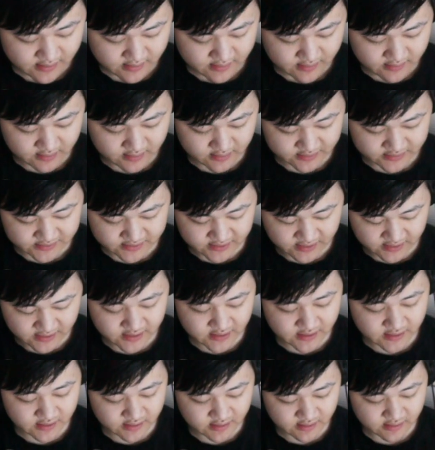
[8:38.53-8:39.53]
There's
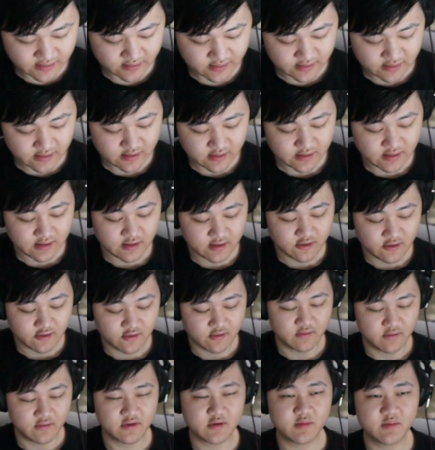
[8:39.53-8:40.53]
Dawn.
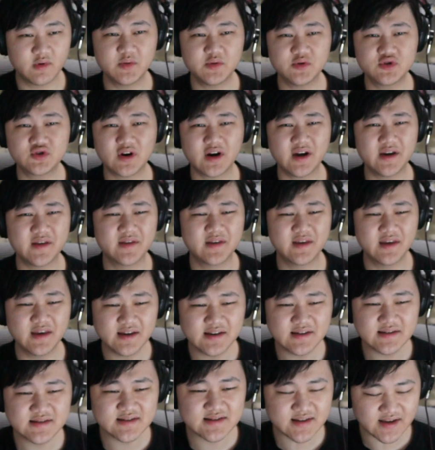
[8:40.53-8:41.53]
We could maybe try
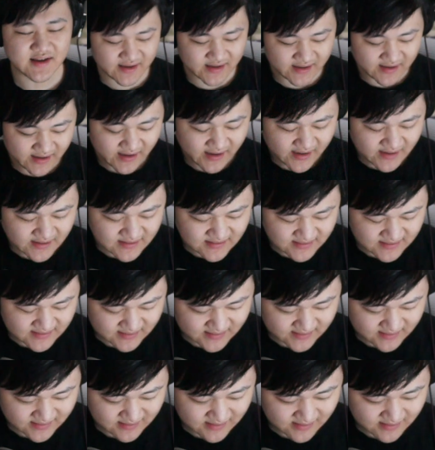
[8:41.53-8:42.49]
this, I guess.